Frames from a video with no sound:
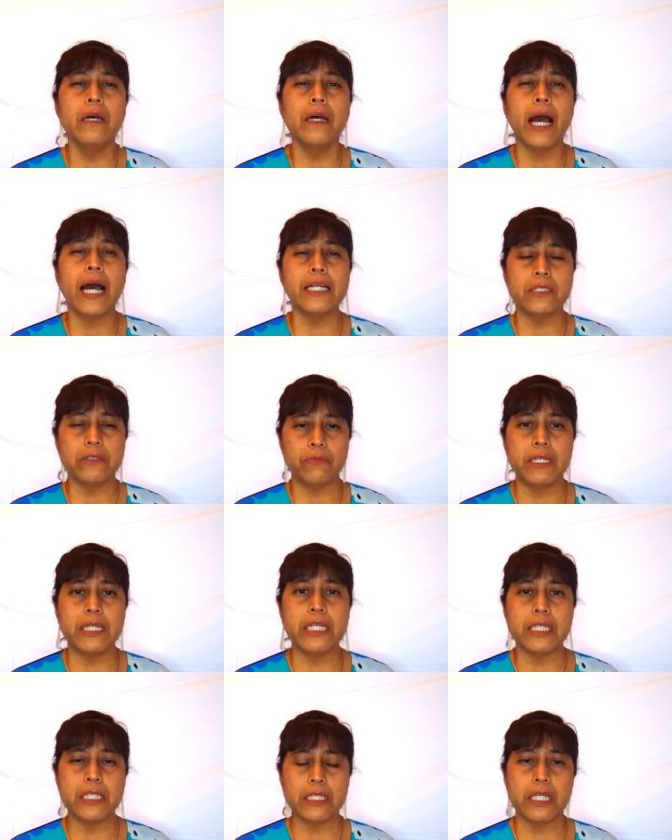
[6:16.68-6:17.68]
as
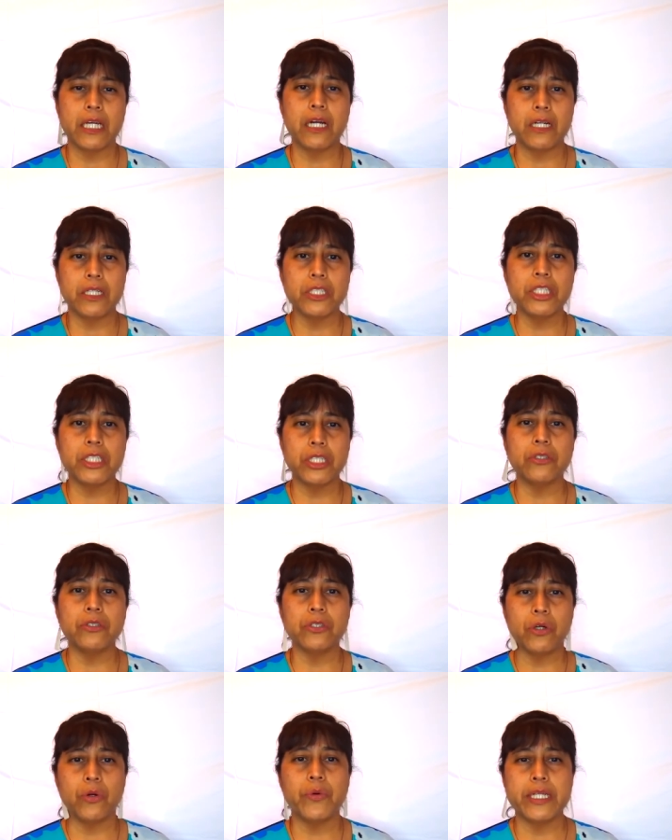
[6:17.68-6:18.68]
we still
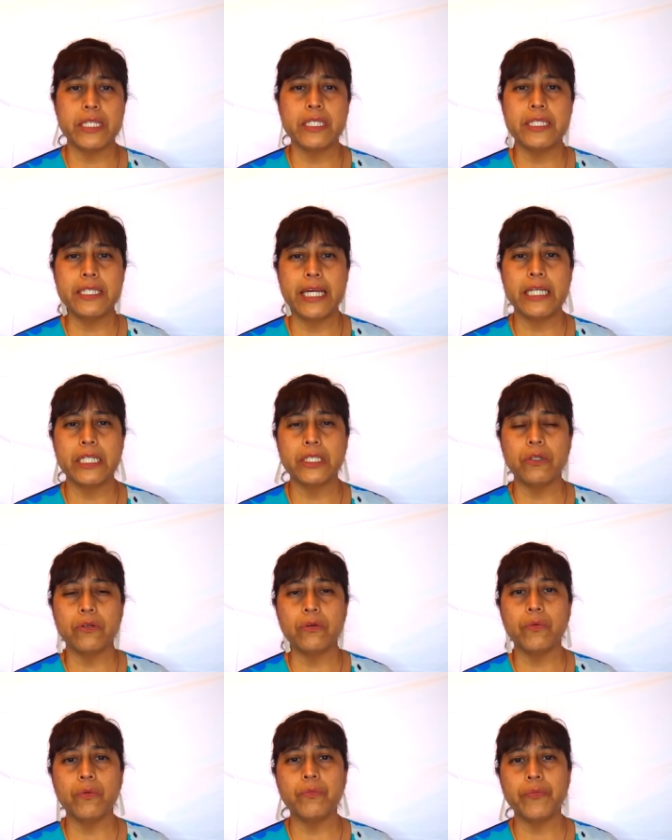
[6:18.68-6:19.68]
know it today.
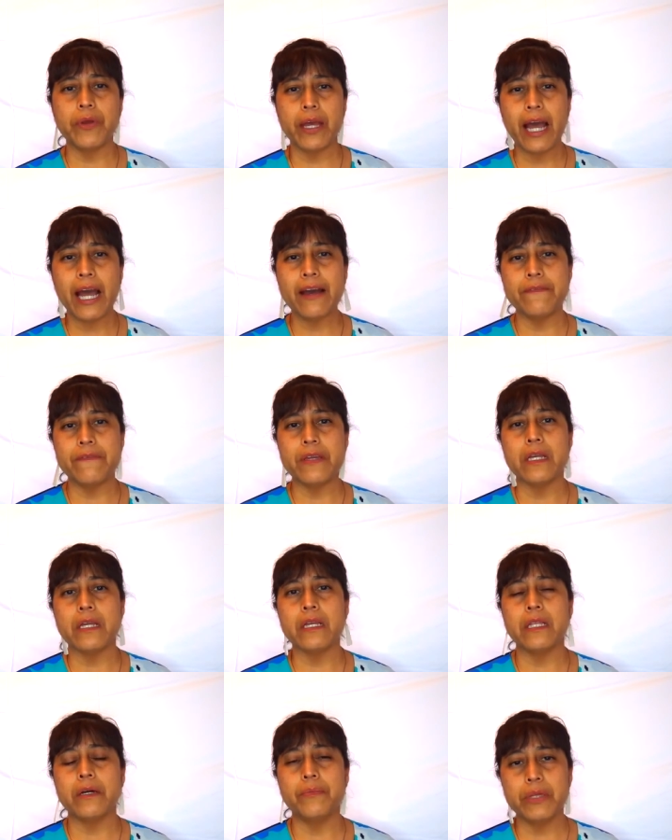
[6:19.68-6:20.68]
So
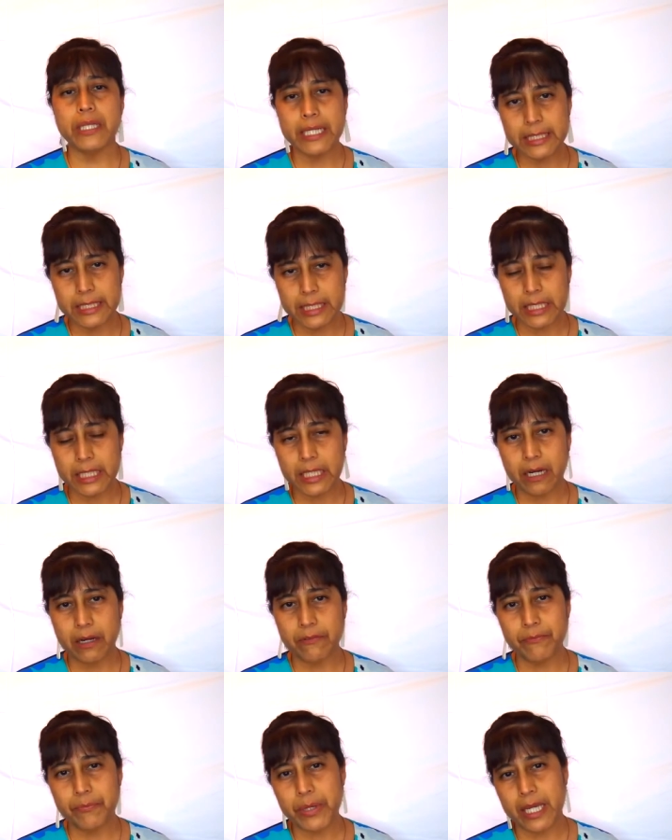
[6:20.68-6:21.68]
having the blessing
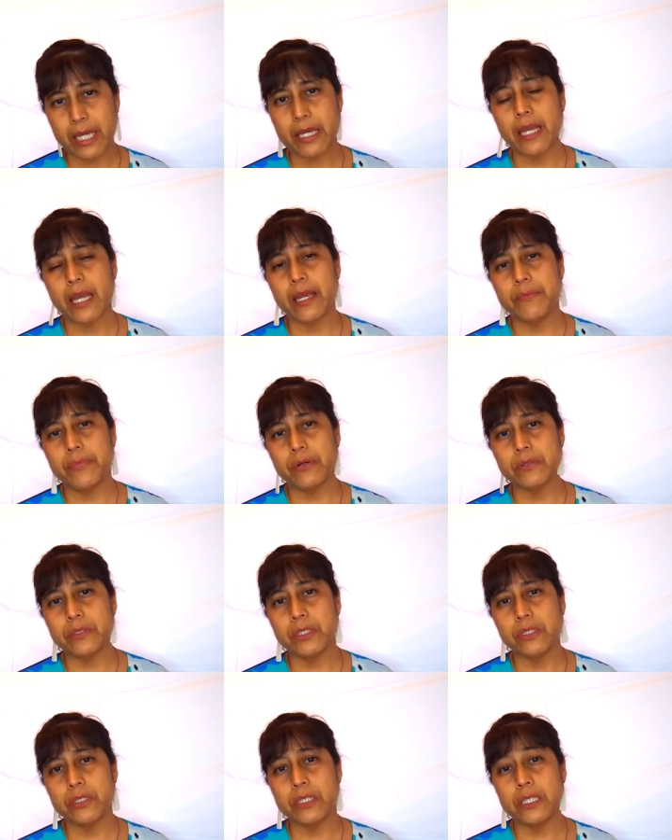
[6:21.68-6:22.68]
of being able
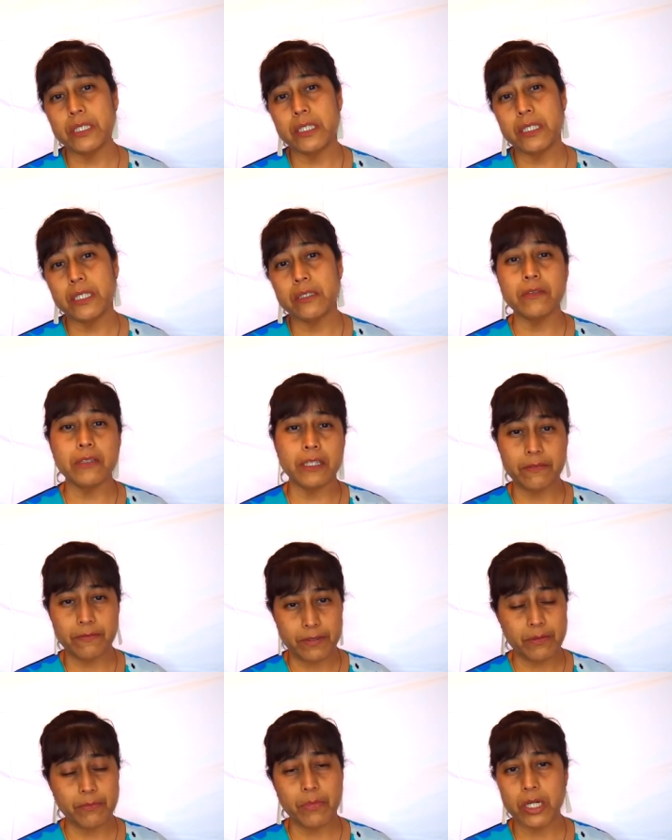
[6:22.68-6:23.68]
to still live
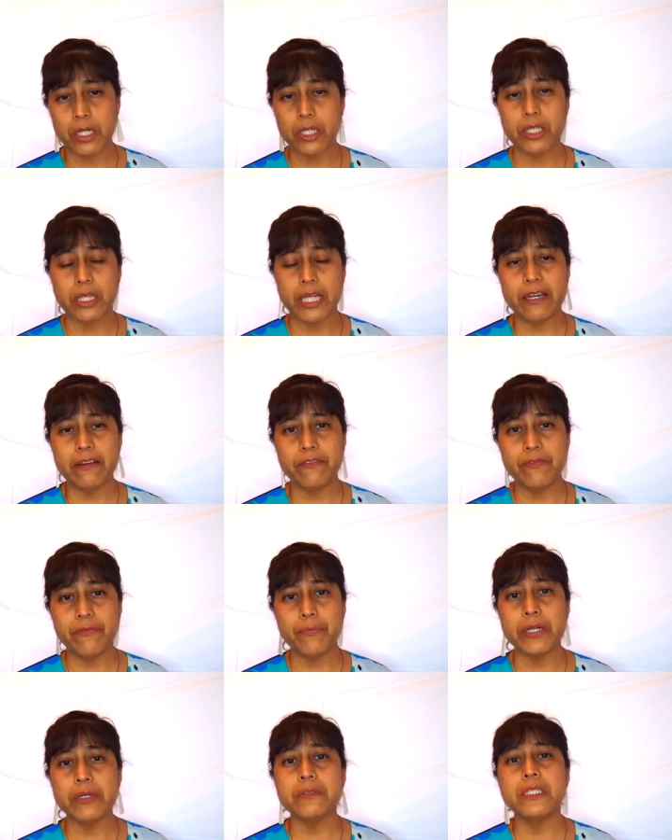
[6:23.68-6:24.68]
in modern life,
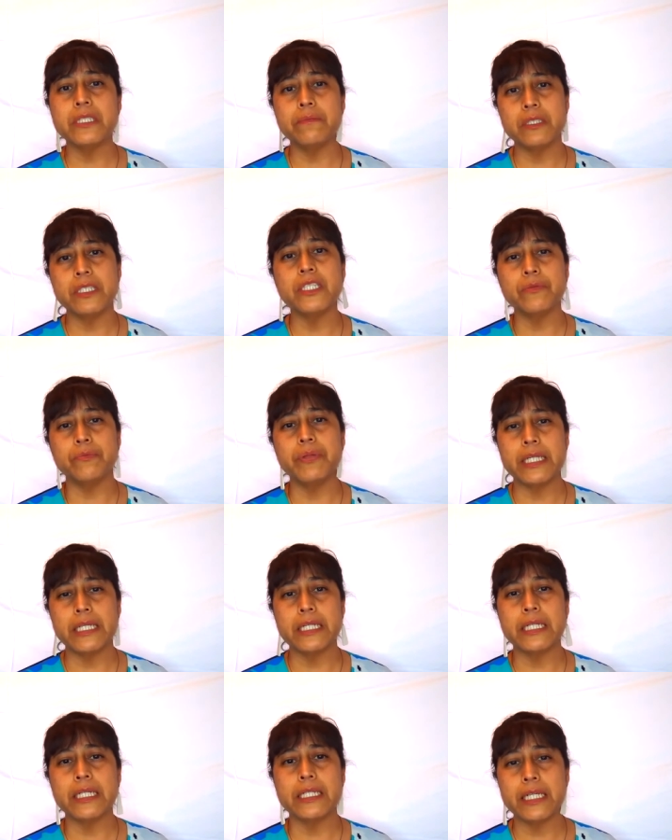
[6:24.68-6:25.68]
but still
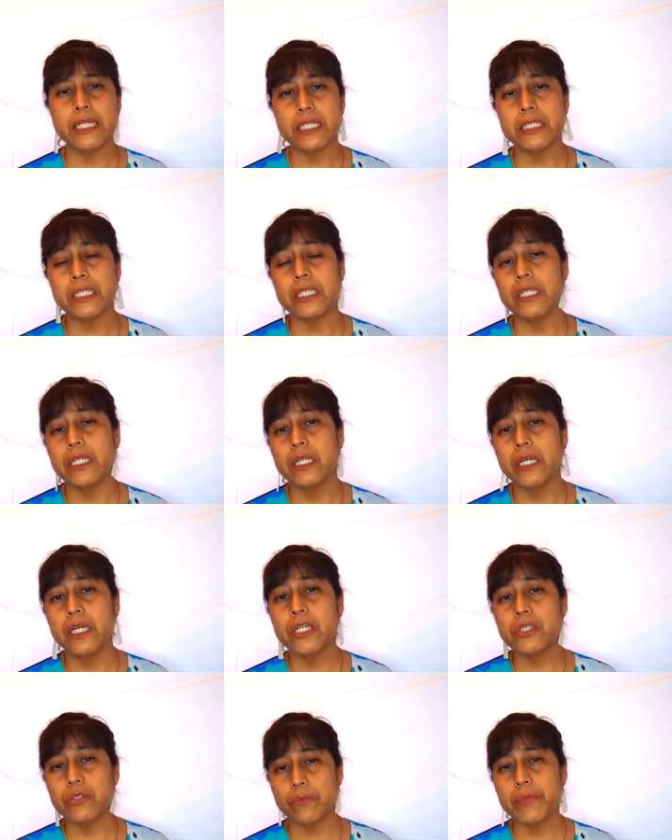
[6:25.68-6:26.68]
being connected
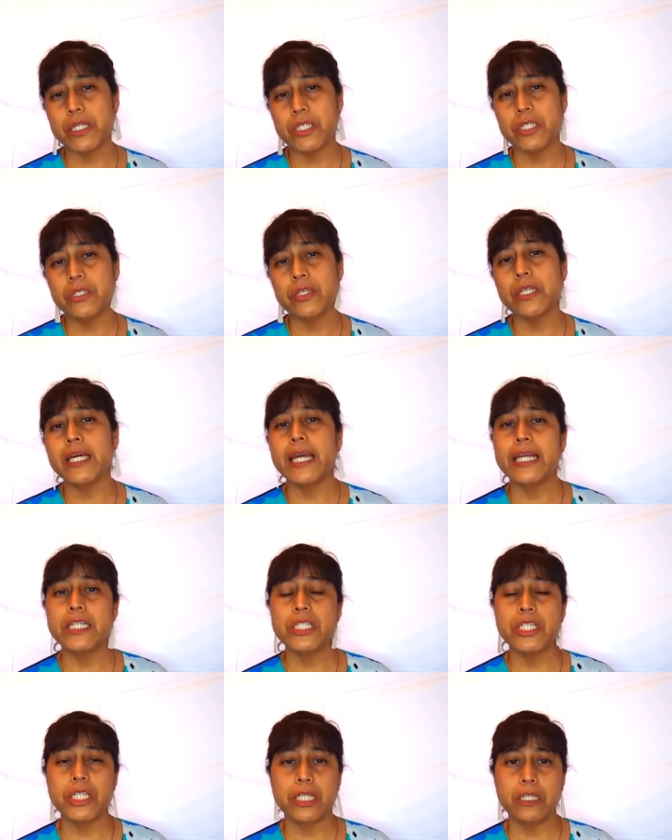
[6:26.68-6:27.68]
so much to the
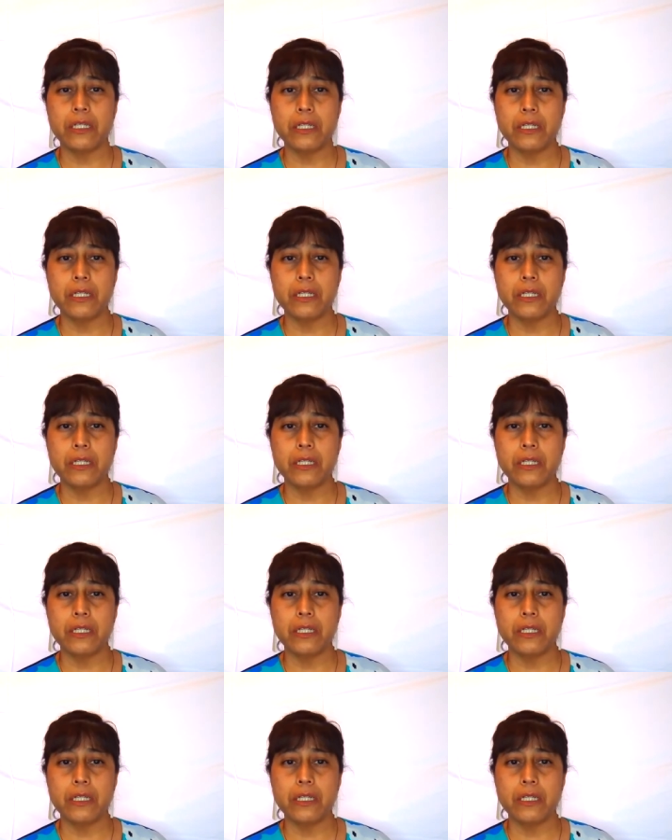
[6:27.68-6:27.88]
ancient.